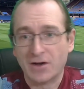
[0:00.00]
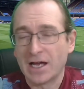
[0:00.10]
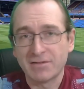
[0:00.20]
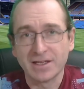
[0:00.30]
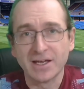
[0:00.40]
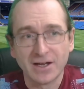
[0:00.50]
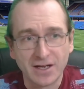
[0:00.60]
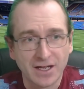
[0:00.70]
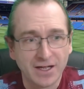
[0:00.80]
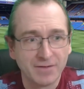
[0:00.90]
I think
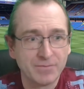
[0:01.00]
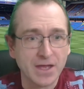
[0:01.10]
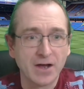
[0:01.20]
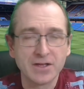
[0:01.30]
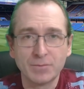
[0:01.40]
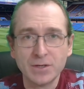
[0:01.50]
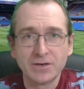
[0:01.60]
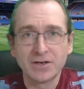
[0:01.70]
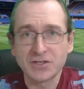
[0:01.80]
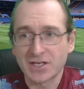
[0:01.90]
Arjen
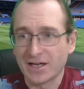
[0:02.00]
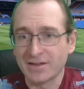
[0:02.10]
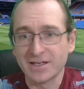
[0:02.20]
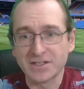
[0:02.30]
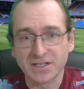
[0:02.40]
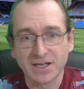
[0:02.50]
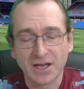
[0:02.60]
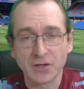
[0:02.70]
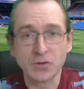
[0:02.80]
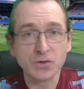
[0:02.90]
Muric, I think he's
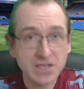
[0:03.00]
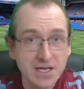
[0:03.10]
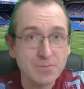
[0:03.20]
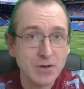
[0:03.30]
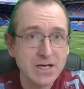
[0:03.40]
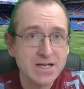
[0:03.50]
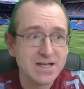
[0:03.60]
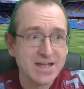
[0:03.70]
a good keeper